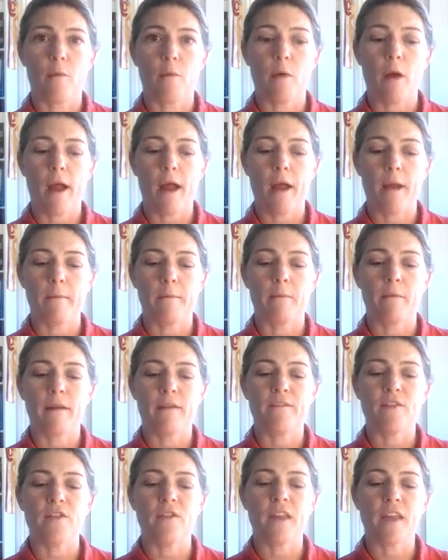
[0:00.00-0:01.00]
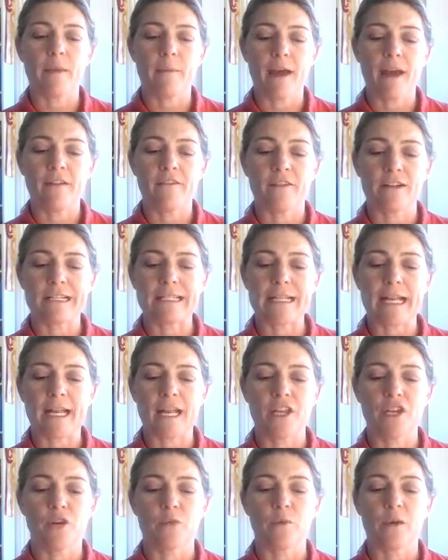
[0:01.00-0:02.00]
um, if you think about it for a
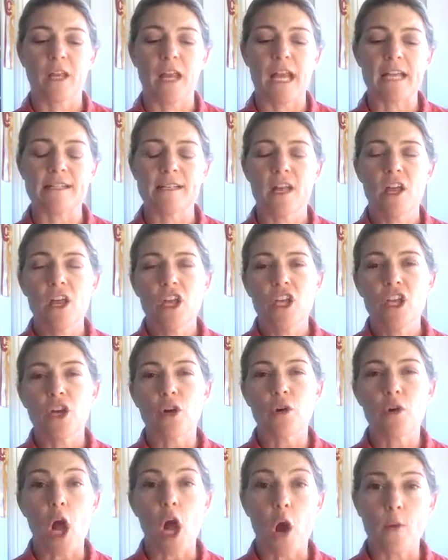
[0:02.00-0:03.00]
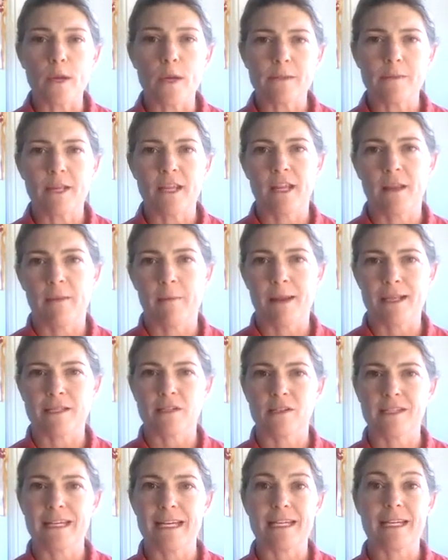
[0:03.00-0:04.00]
second, you'll realize you don't always mean that the
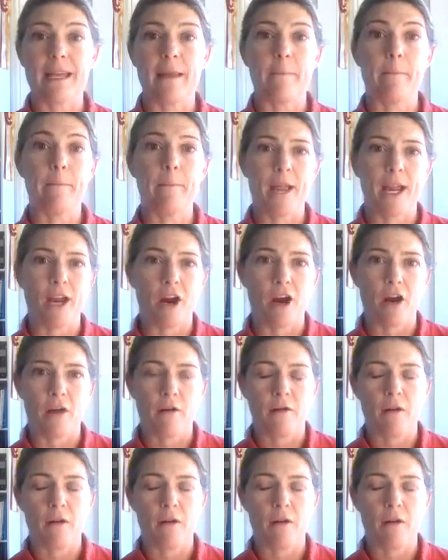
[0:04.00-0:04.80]
muscles need to get bigger.